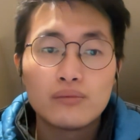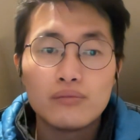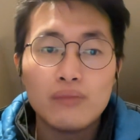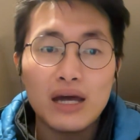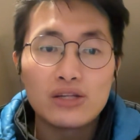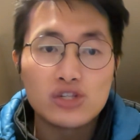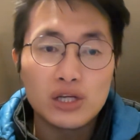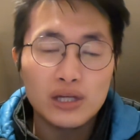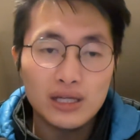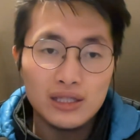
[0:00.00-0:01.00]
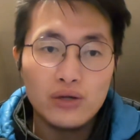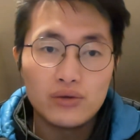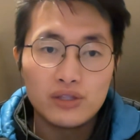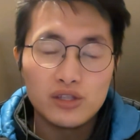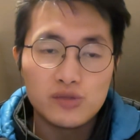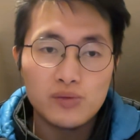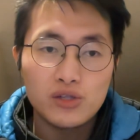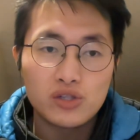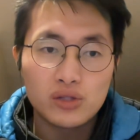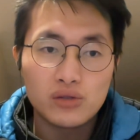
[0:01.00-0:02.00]
managing and lowering those blood
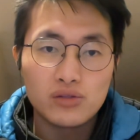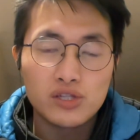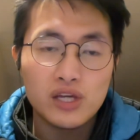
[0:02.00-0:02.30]
sugars,